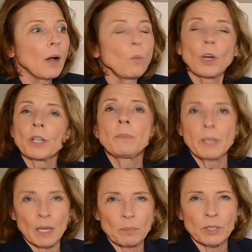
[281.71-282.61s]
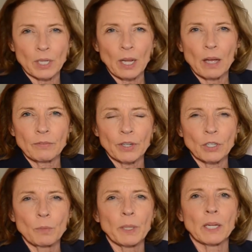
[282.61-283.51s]
we're going to be able to cover
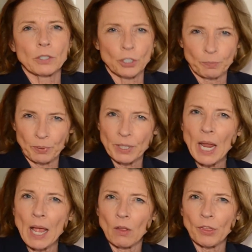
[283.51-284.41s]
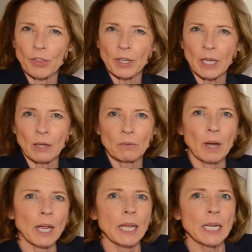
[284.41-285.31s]
you because you're pretty healthy,
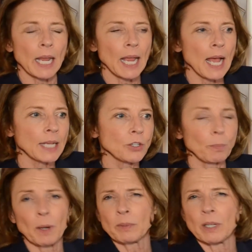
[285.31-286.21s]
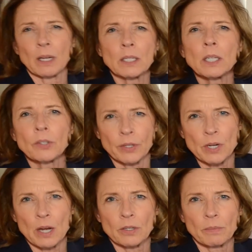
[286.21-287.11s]
right? And you're probably not going to go to the
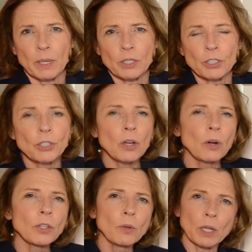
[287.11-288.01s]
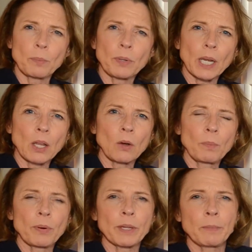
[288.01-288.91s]
doctor much. So you get a pretty low
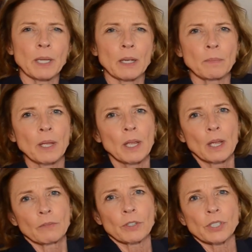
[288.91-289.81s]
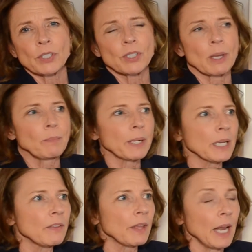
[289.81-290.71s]
premium versus
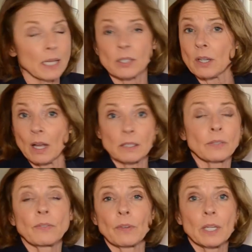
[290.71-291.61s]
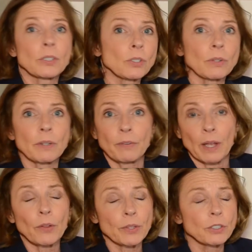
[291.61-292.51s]
somebody that has lots of history of
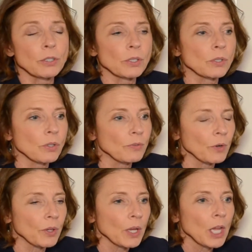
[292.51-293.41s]
health issues and so forth.